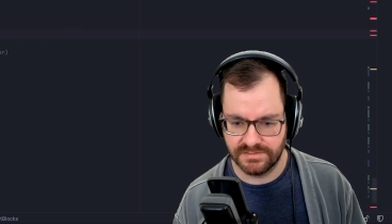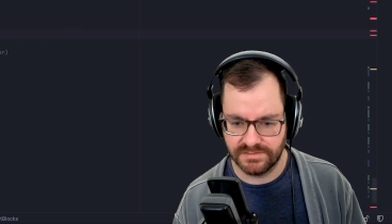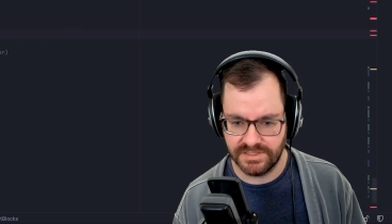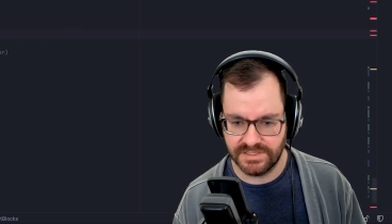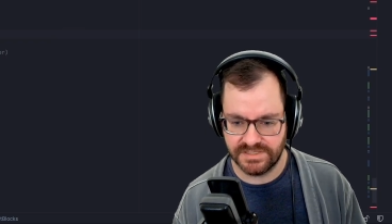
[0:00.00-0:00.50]

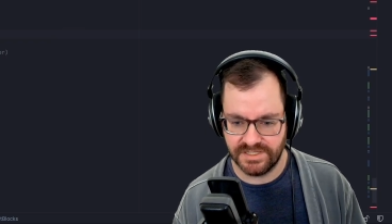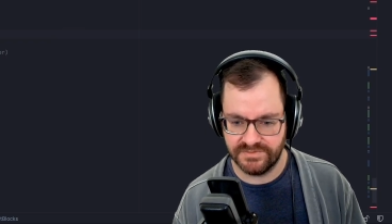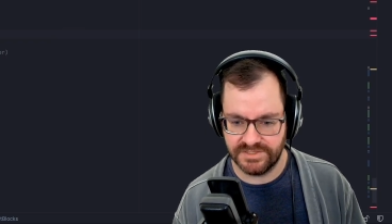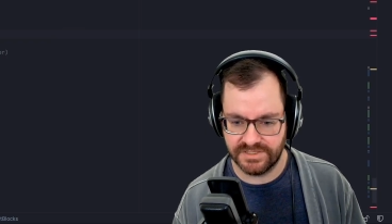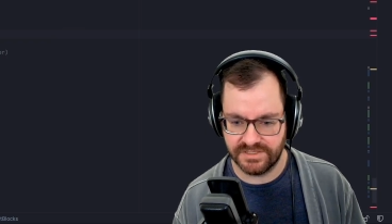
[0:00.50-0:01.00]
It's
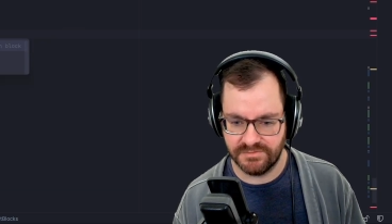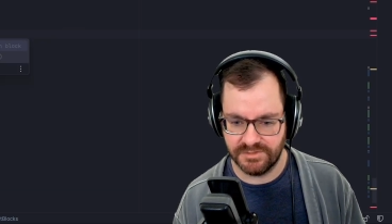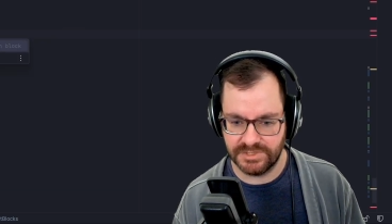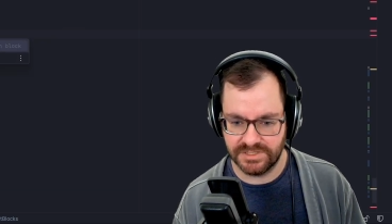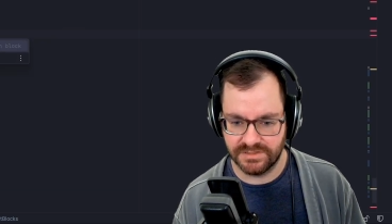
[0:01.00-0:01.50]
definitely a
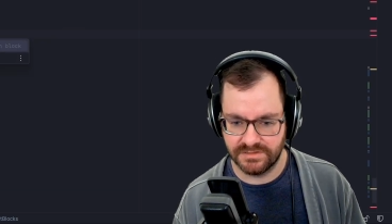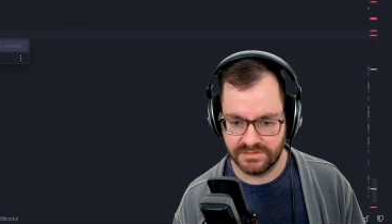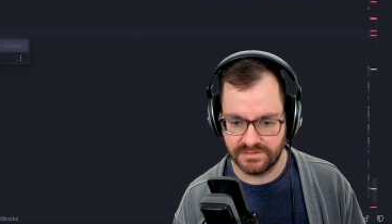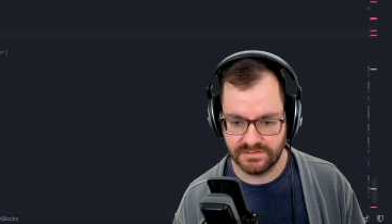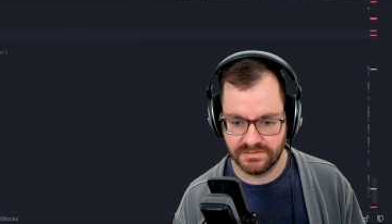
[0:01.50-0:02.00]
commitment.
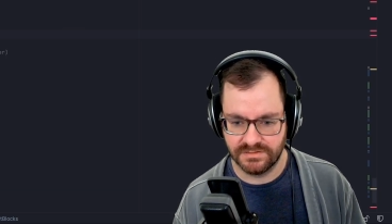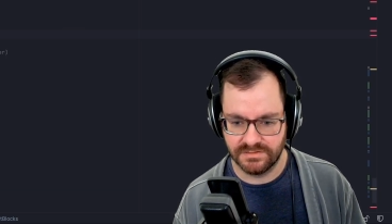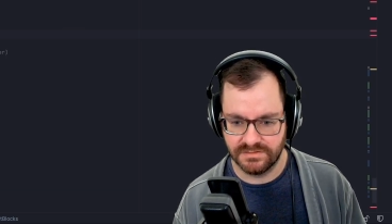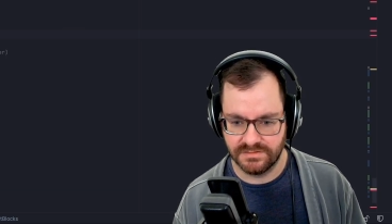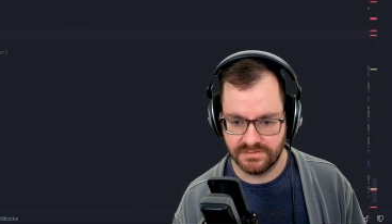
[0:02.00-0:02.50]

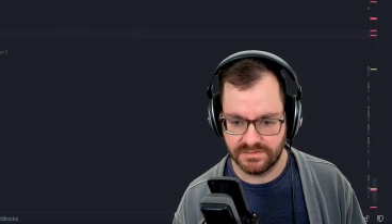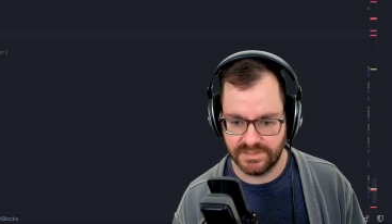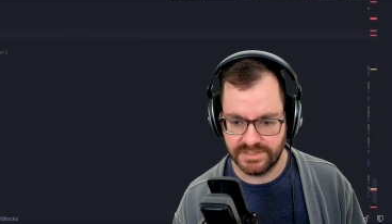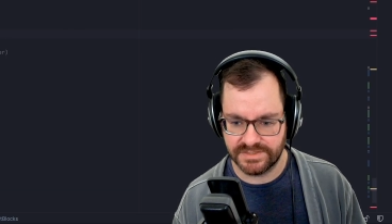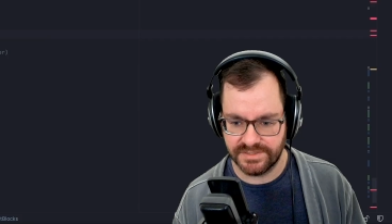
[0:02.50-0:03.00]

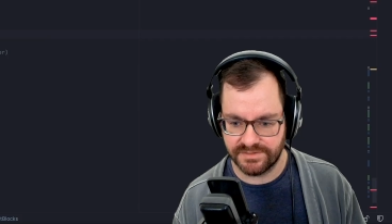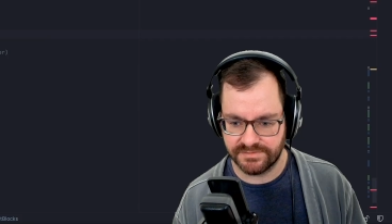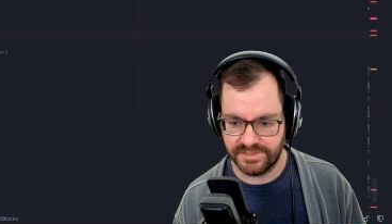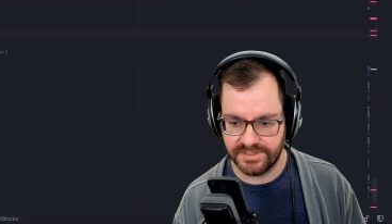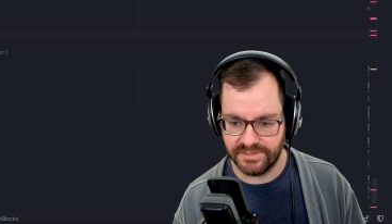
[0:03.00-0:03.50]
And it's another
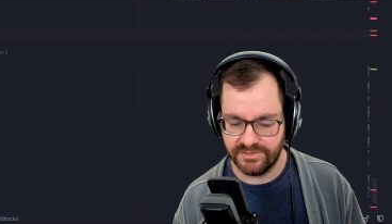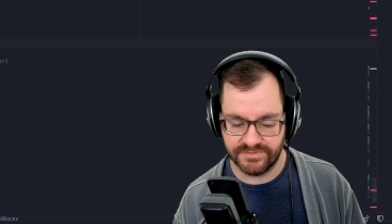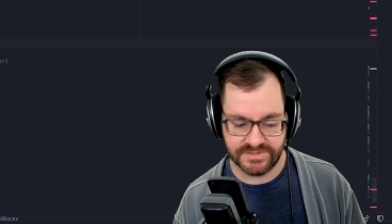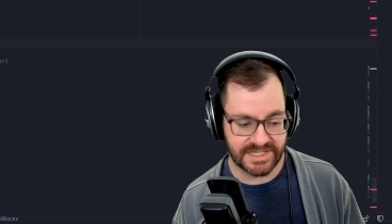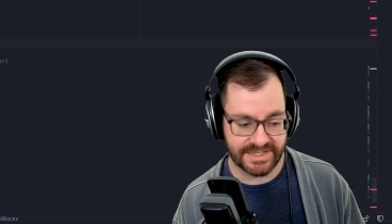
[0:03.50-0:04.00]
thing that you have
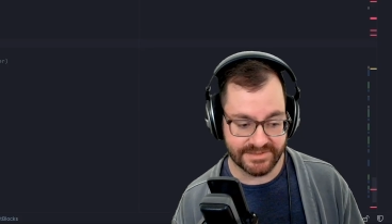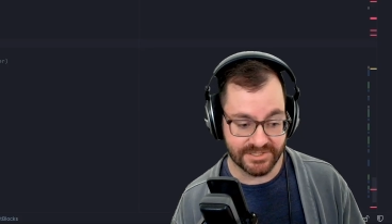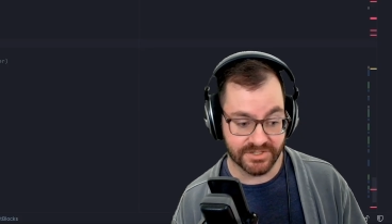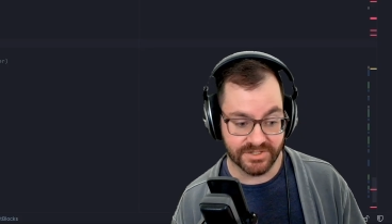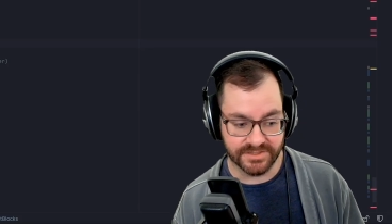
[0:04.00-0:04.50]
to like
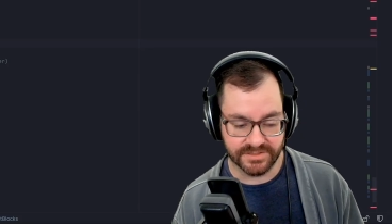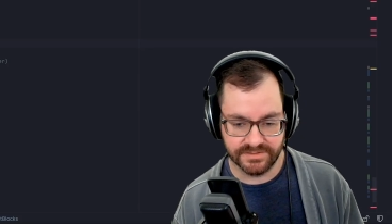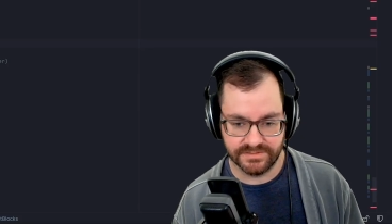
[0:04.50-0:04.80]
learn.